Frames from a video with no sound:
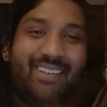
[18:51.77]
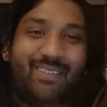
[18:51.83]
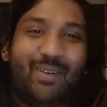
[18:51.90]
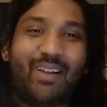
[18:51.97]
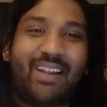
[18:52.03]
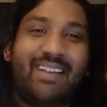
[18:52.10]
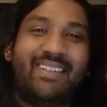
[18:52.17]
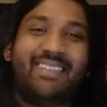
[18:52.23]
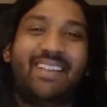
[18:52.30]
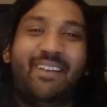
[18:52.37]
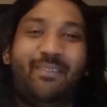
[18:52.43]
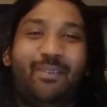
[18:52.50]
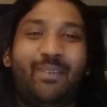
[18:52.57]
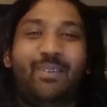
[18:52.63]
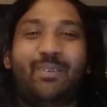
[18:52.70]
can just have
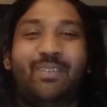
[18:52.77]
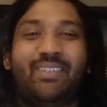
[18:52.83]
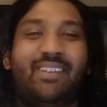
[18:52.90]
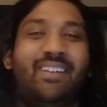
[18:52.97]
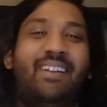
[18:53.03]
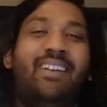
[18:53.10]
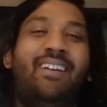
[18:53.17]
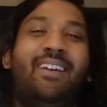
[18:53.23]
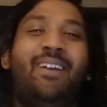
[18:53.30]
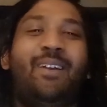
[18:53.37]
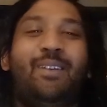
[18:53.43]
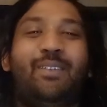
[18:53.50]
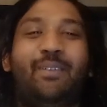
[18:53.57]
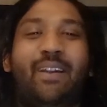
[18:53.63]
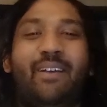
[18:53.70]
for the cushion. That
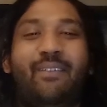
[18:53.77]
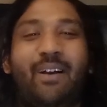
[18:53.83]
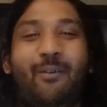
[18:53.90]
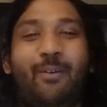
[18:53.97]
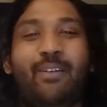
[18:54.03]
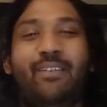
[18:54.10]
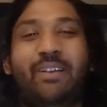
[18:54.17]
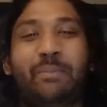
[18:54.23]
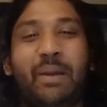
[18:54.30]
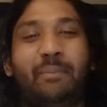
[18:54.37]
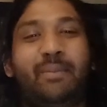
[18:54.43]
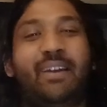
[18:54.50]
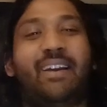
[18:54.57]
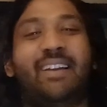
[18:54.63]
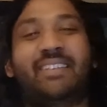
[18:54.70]
so whenever I want to drink my
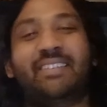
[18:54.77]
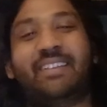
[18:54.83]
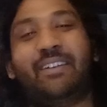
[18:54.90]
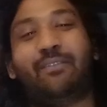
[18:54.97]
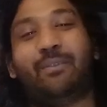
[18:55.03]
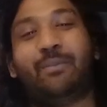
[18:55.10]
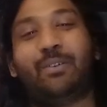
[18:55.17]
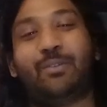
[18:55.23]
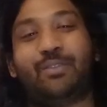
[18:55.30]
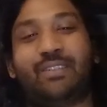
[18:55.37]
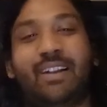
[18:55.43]
beer, I can just take from the cushion.